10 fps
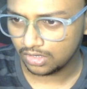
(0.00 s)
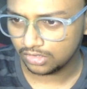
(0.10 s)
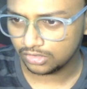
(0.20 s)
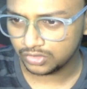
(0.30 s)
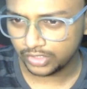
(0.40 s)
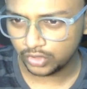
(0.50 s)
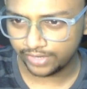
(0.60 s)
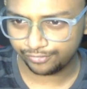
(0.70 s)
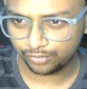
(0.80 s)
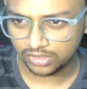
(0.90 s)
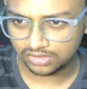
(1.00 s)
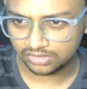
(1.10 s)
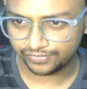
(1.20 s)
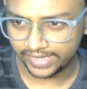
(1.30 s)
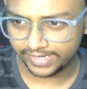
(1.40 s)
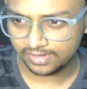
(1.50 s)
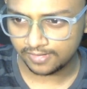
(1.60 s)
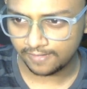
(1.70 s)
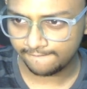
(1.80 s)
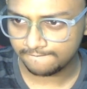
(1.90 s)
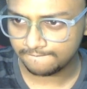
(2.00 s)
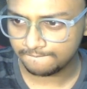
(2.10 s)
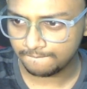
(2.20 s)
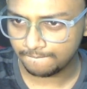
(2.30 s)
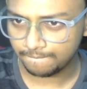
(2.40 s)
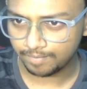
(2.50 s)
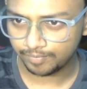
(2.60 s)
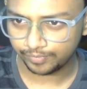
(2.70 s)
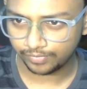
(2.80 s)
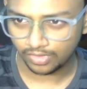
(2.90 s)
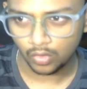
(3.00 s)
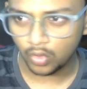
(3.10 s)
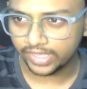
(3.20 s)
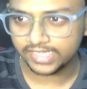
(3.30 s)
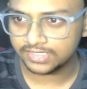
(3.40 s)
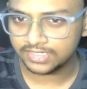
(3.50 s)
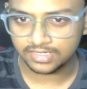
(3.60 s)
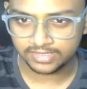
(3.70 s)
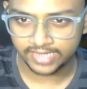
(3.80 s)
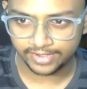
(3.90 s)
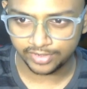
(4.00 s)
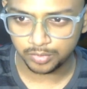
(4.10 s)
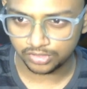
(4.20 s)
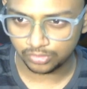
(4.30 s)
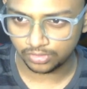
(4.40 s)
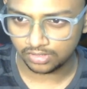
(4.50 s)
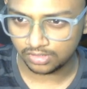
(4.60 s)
So I thought f4 is fine. Okay, engine doesn't agree, but okay.